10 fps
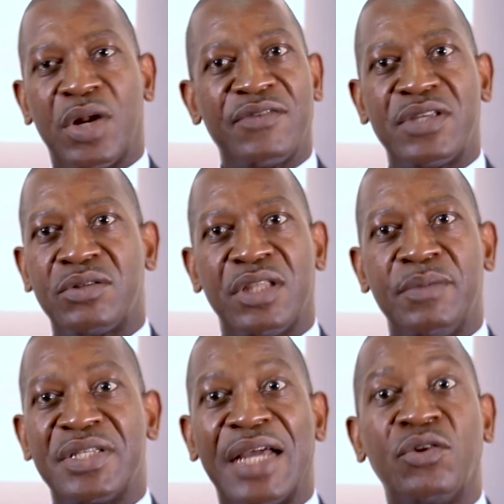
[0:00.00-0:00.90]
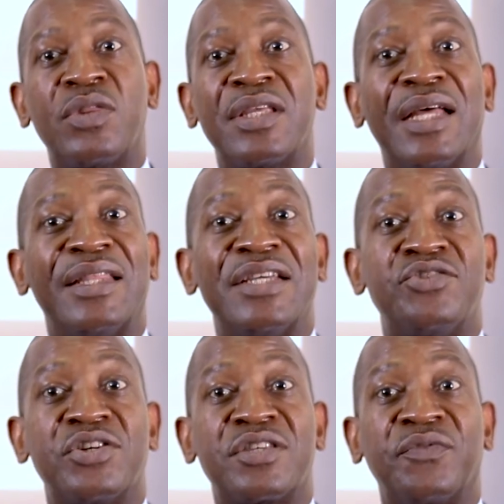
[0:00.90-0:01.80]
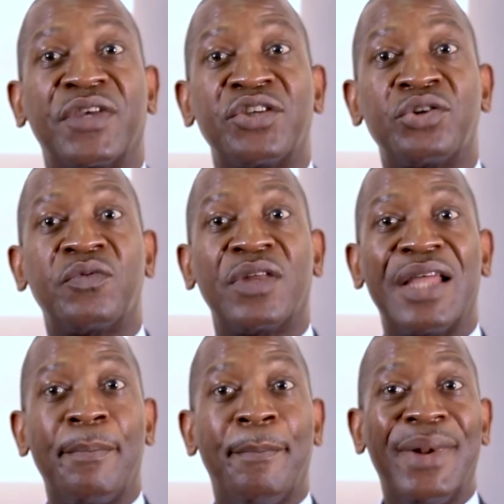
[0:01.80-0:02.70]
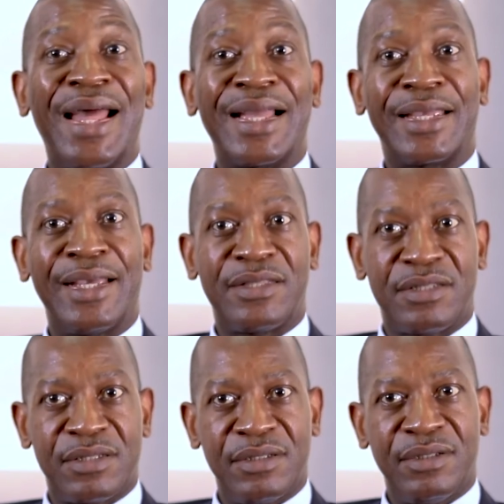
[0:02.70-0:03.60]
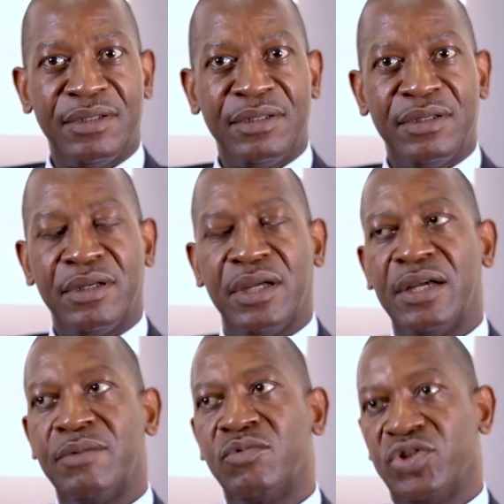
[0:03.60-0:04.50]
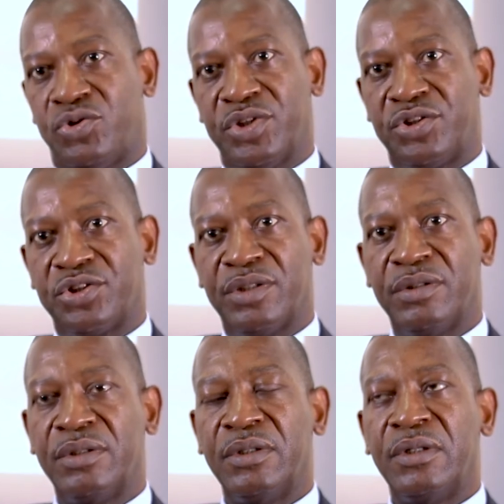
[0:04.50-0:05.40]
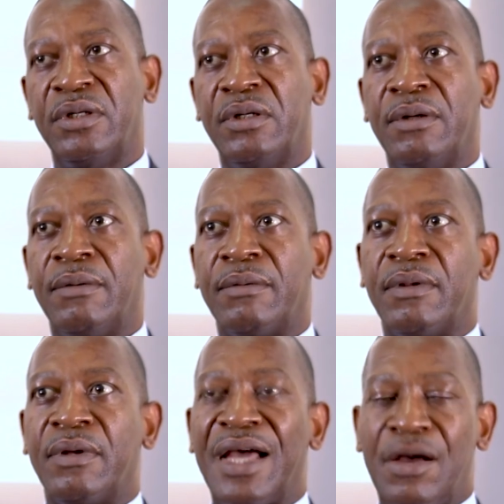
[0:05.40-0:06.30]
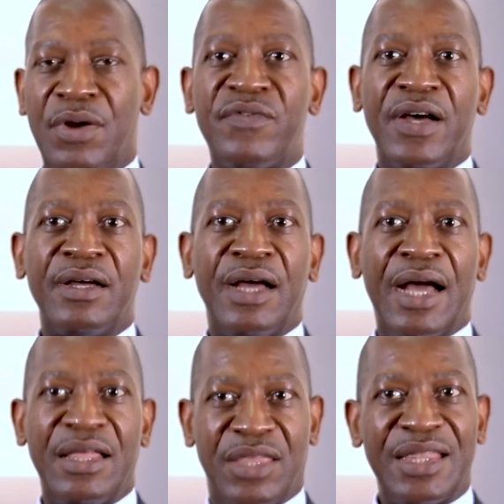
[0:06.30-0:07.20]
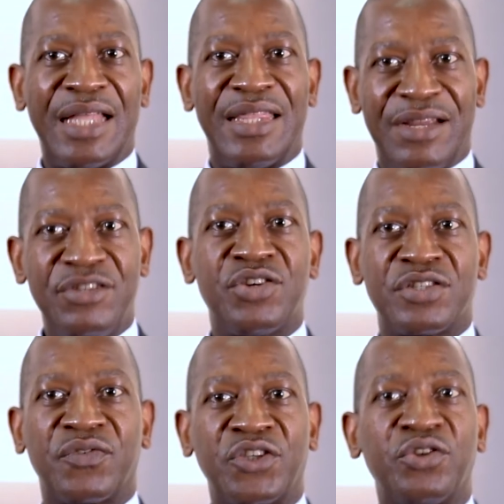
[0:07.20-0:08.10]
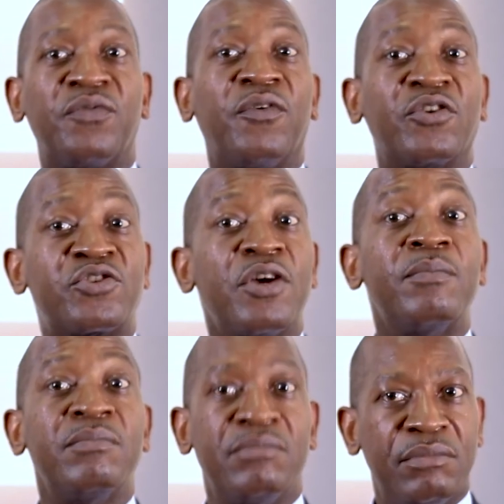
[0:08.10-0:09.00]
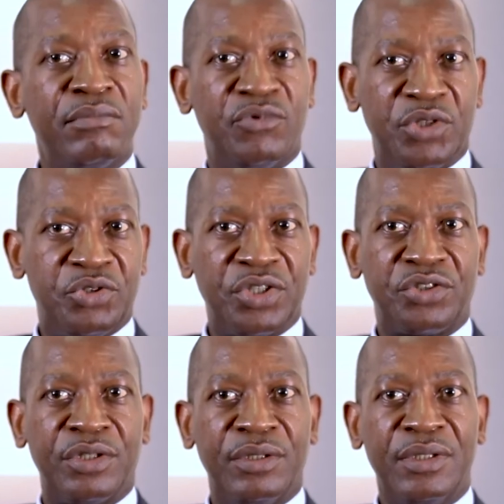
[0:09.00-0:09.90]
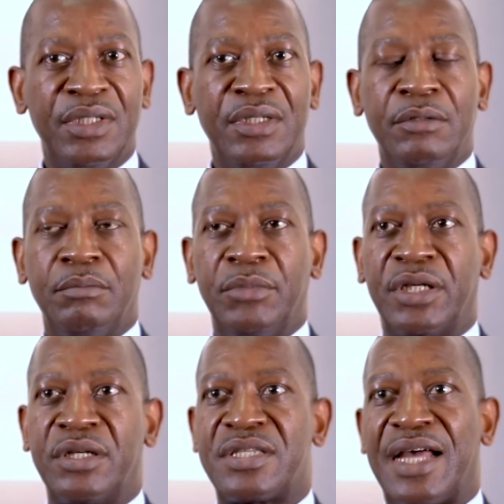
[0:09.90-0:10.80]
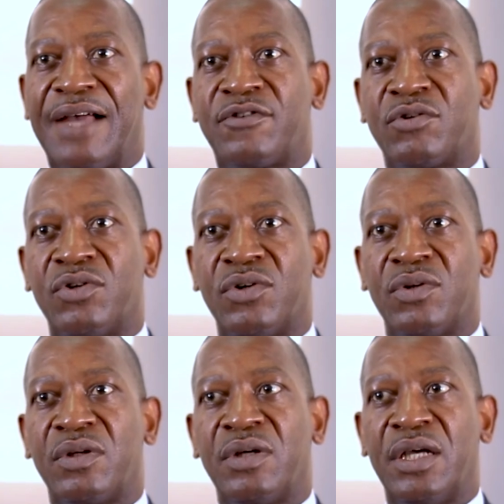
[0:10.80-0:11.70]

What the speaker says: I've said to them is I don't think that there's justification for that blanket restriction. However, I think that there is justification for some restriction, because after all,